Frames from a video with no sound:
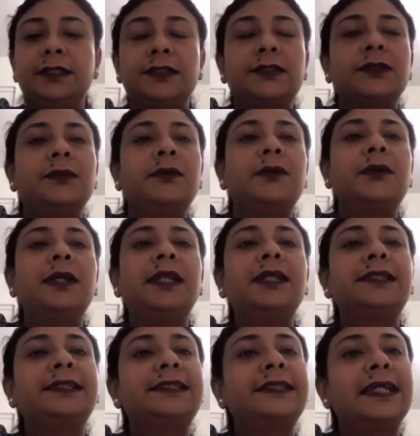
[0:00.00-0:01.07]
So
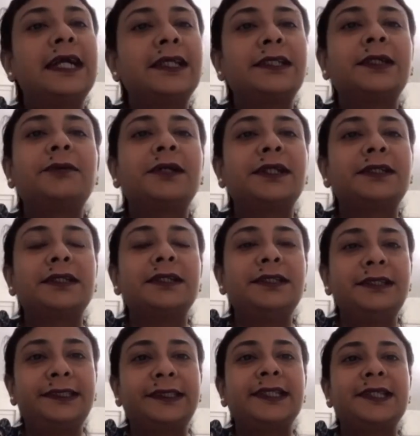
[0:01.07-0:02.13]
let's start our
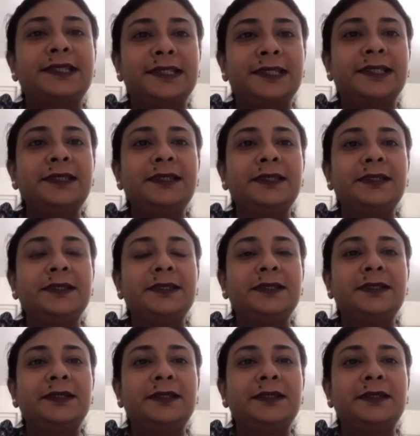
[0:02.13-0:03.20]
discussion
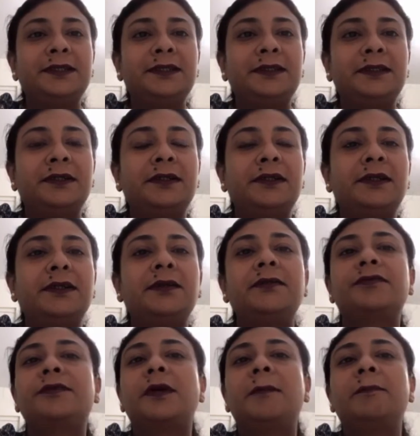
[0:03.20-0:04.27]

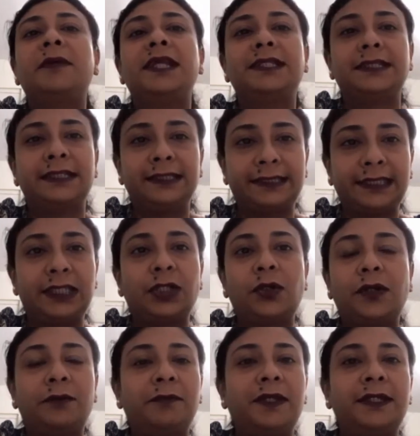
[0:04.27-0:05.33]
from metals and
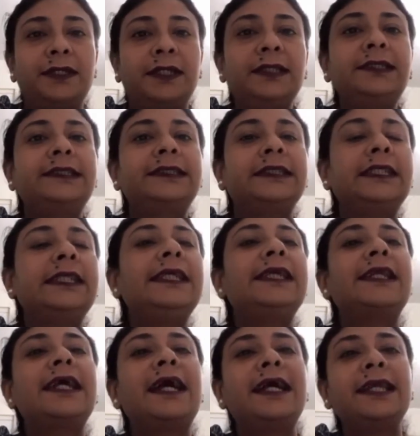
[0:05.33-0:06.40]
non-metals.
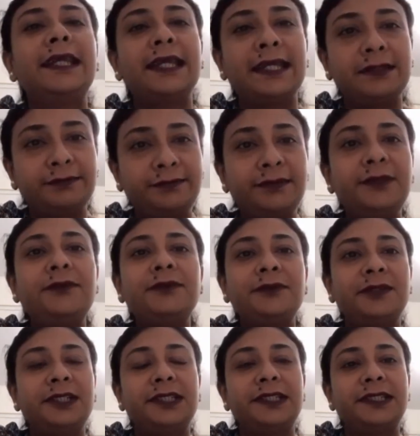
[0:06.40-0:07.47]
Here I have few
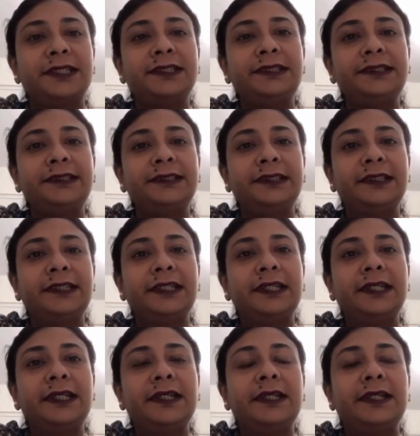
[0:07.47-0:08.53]
questions
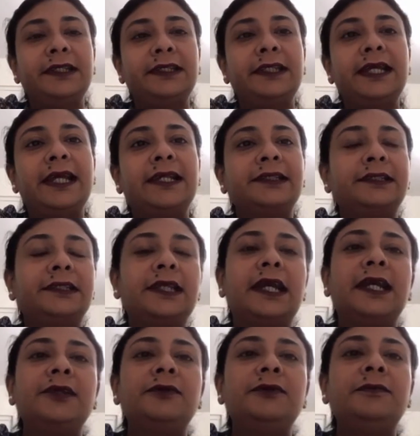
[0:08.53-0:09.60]
that
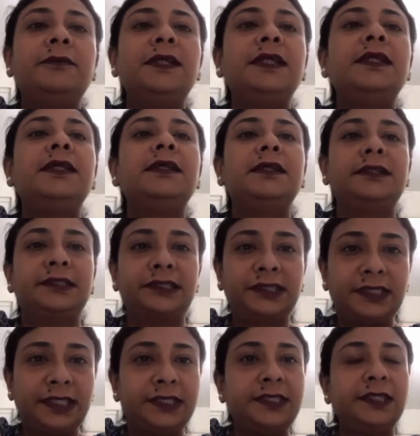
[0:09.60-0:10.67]
I would be
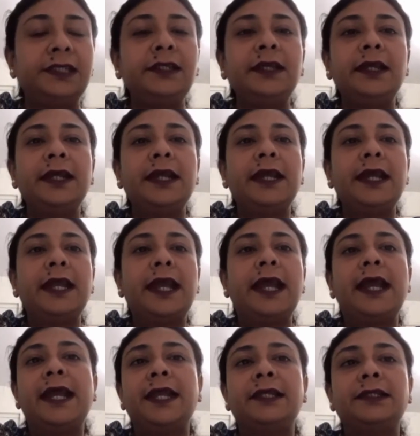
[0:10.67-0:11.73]
stating,
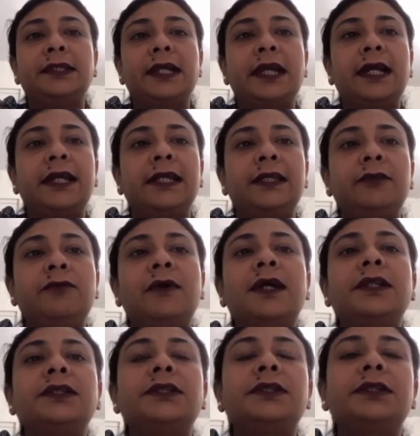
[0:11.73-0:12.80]
and I
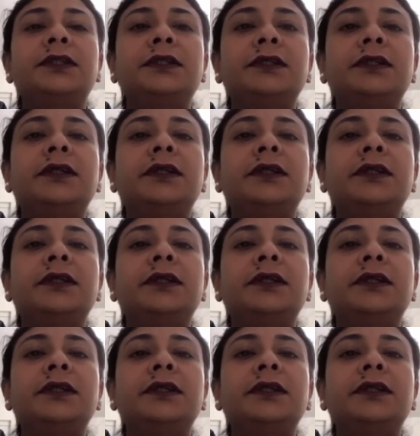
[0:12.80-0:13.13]
want